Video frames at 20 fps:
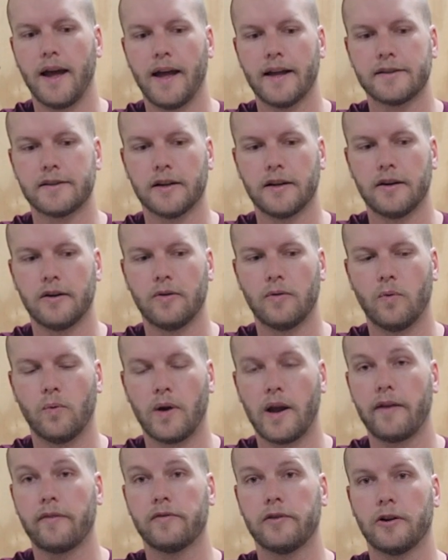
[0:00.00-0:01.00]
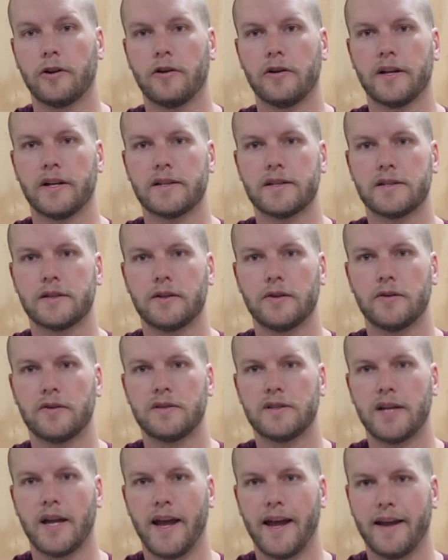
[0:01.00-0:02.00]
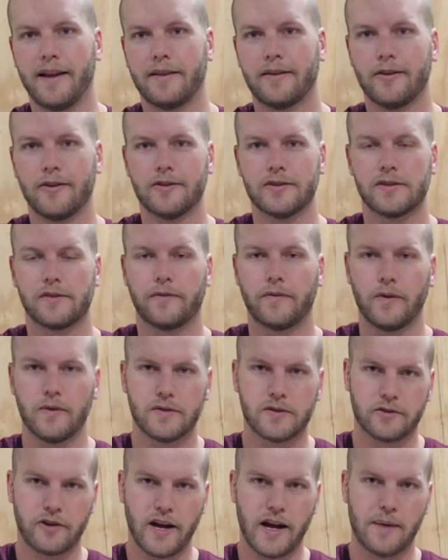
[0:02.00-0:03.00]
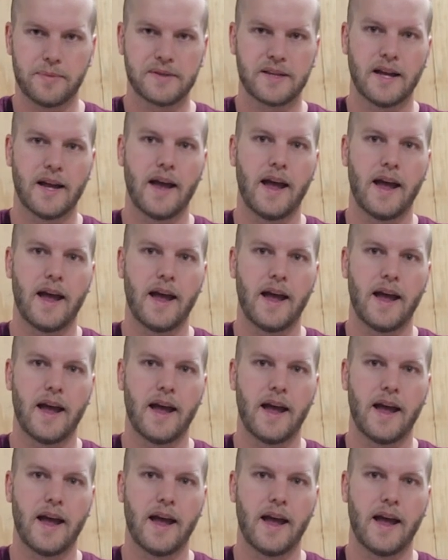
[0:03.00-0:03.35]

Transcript: So what I've learned is to take those food scraps